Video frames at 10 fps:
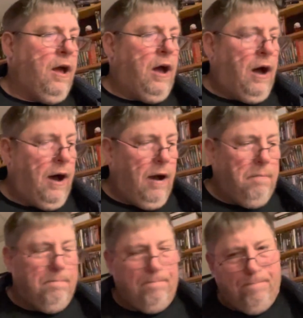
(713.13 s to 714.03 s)

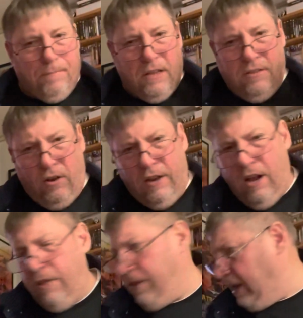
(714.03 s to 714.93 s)
The only
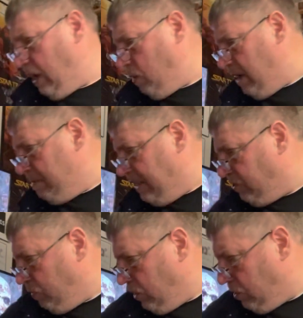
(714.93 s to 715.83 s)
other thing I want to
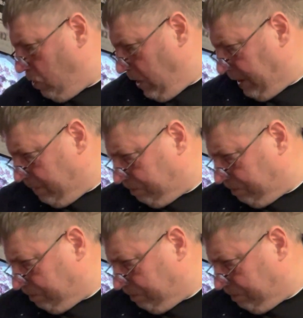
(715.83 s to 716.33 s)
mention real quick